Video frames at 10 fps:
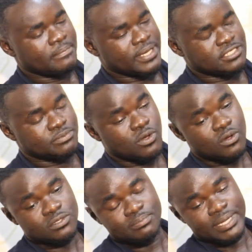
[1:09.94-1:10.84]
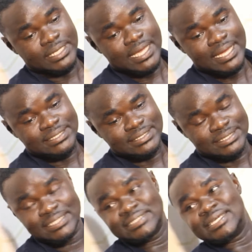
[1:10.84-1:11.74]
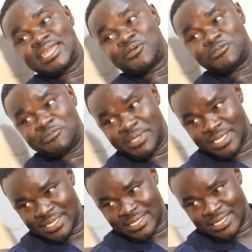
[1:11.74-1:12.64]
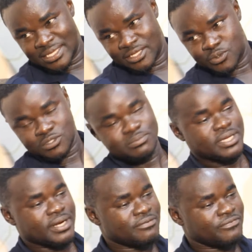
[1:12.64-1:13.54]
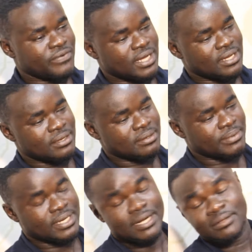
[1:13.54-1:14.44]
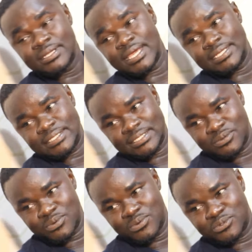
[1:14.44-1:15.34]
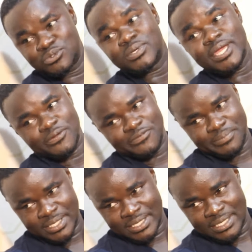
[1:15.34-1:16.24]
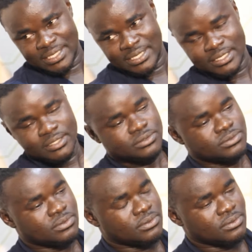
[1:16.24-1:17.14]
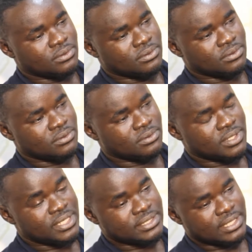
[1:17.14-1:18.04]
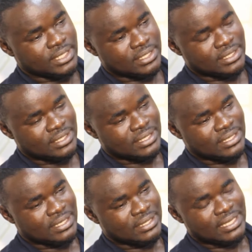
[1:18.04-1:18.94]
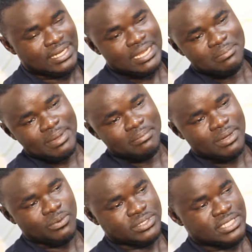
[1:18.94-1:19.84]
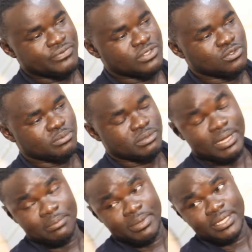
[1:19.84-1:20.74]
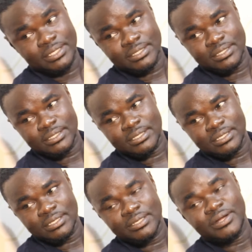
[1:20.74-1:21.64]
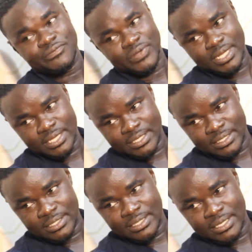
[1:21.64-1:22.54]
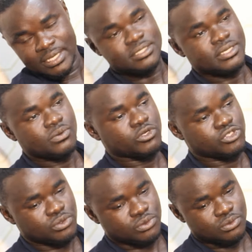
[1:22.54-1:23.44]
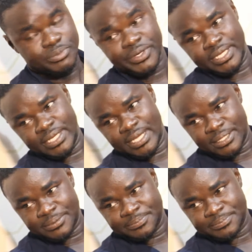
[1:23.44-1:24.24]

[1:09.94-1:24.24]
But it's because my dad didn't take care of me. It was my grandfather, my granddad who took care of me. So, honestly, the name Amma was given to me by my grandfather, SK Koshiotu Brigadier.